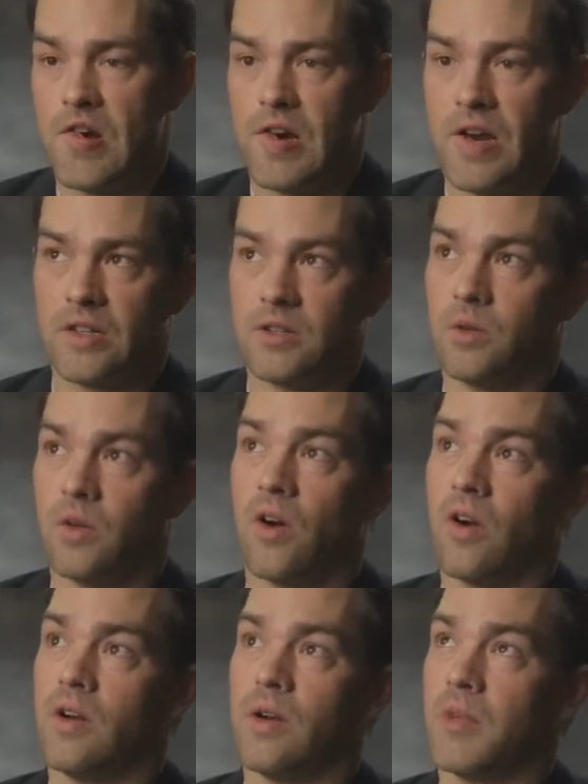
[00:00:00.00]
And I told
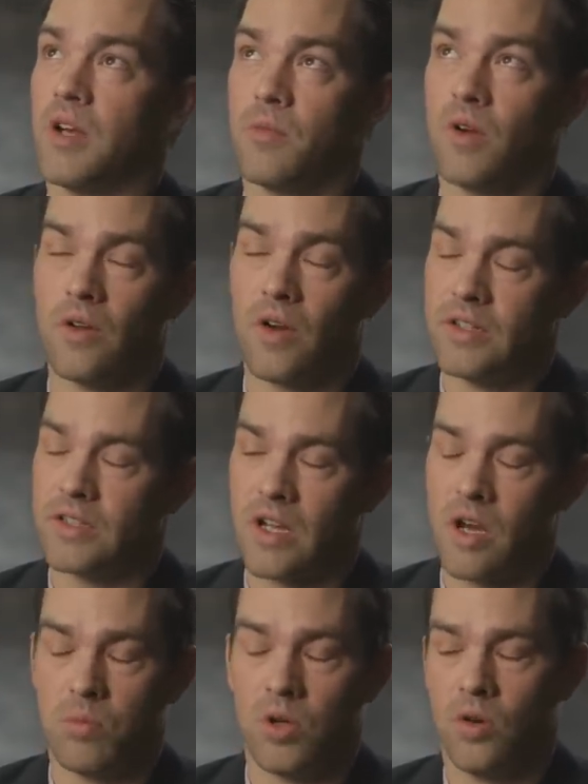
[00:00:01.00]
Hart, and I'm like, brother, I just
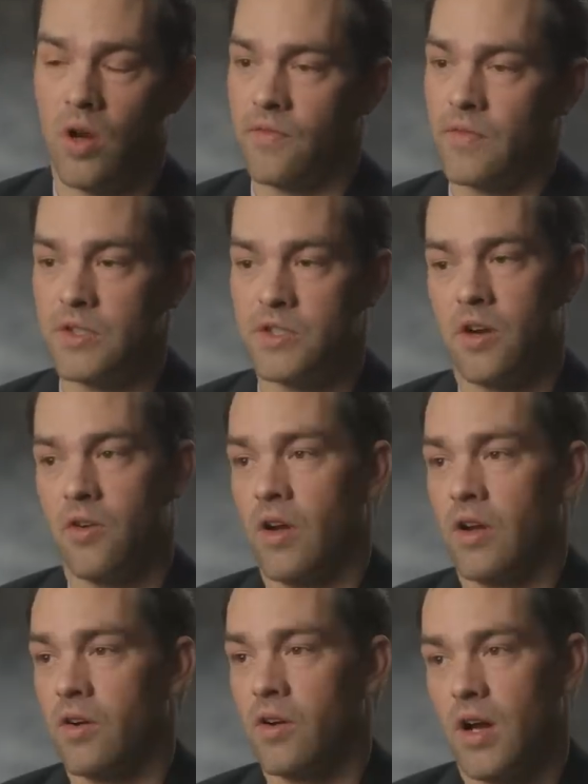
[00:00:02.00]
got blown off the
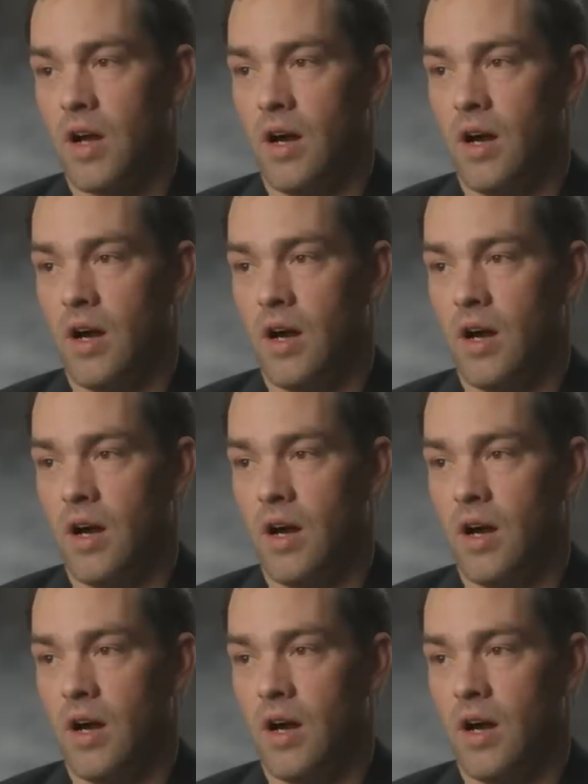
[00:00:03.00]
generator.